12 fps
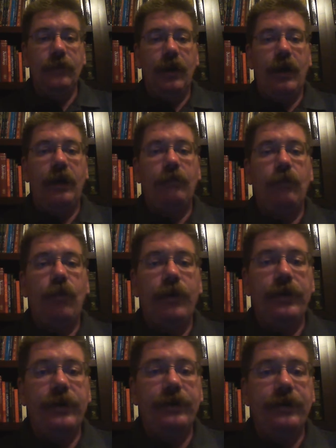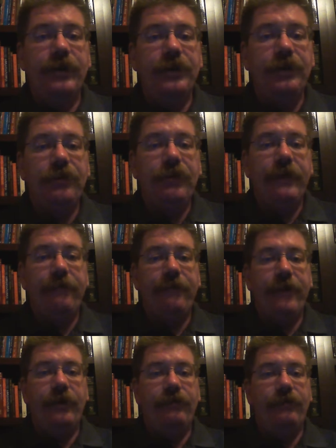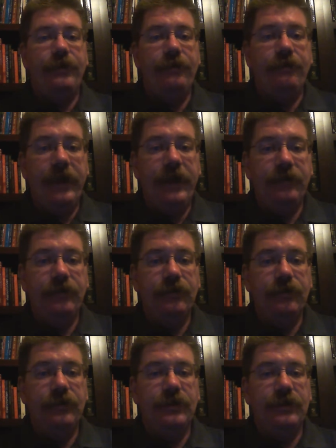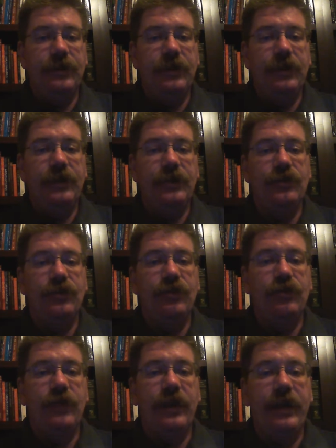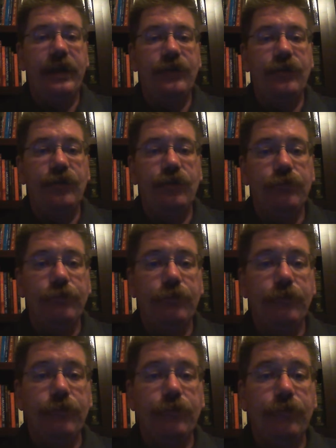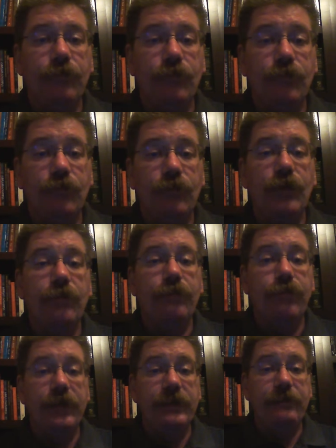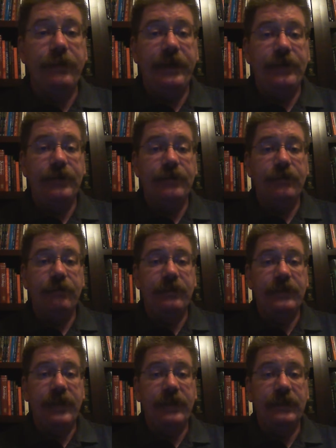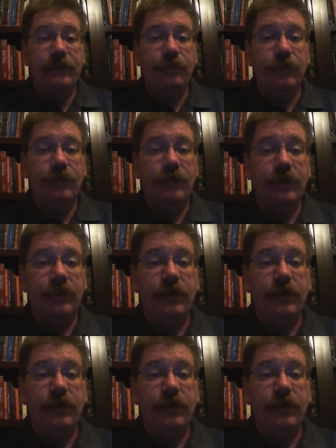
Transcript: One other issue I have found with VitalSource is trying to print pages from the textbook.